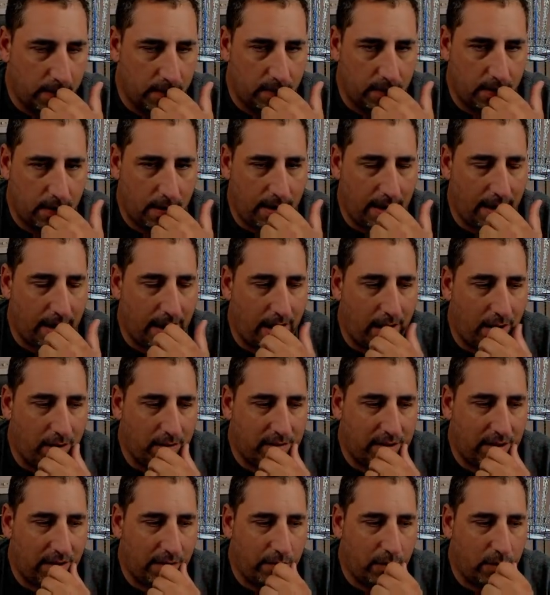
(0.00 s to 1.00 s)
All right, I'll
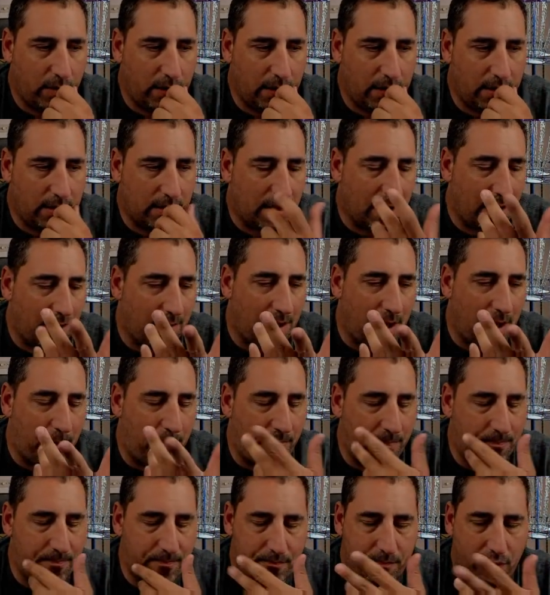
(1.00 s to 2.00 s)
see everyone.
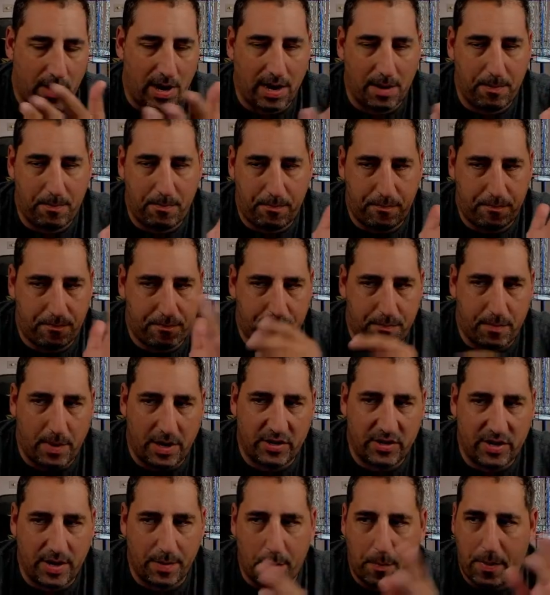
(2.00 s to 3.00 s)
I'll probably my
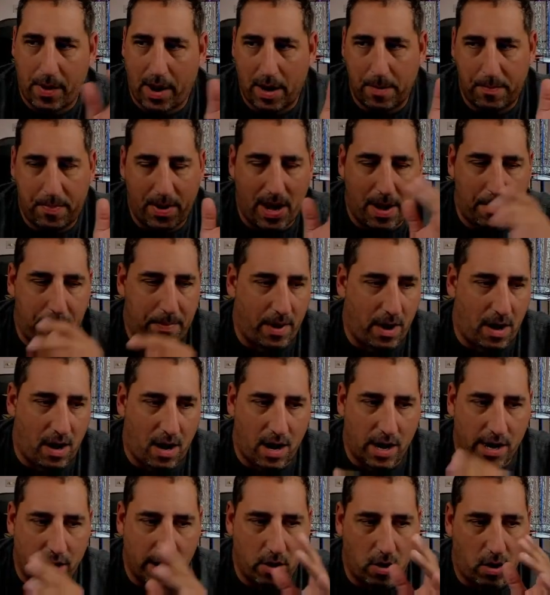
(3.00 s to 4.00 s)
stream will probably pop
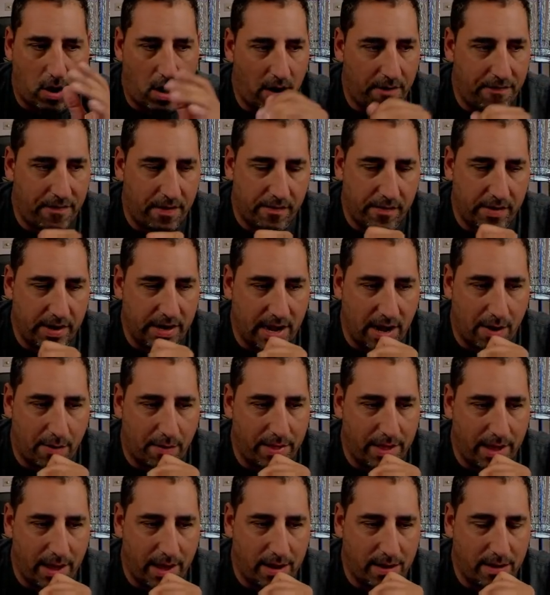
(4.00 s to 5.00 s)
on and off every now
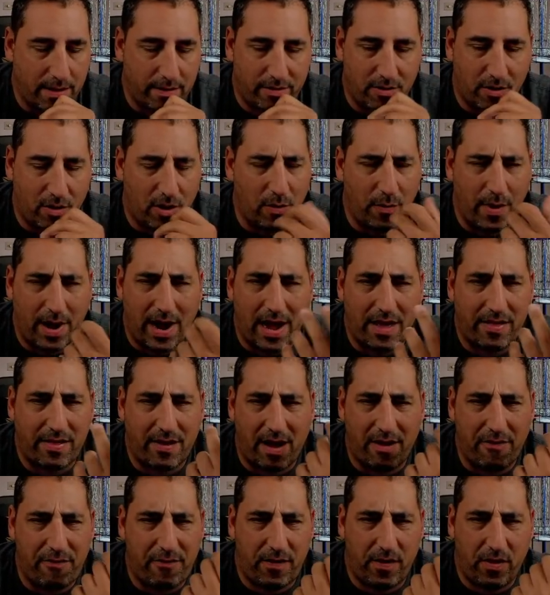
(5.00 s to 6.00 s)
and then. It's the only way
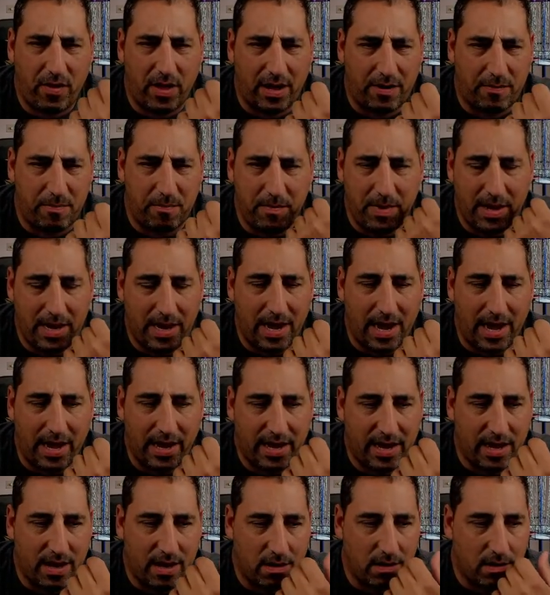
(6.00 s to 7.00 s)
I feel like I
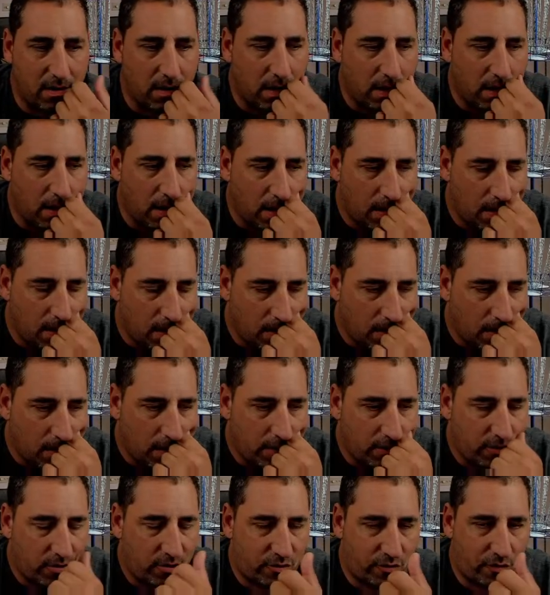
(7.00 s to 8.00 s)
can
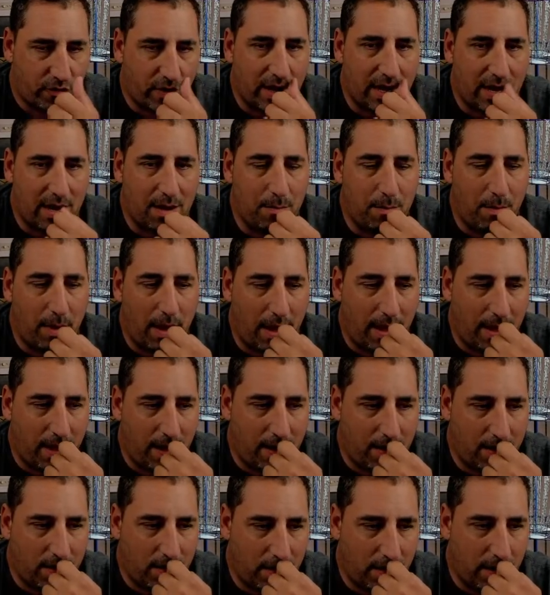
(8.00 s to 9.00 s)
stream
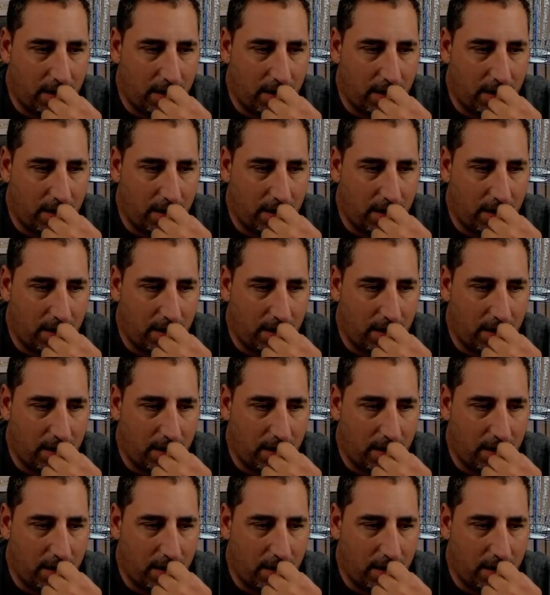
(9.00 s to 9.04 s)
and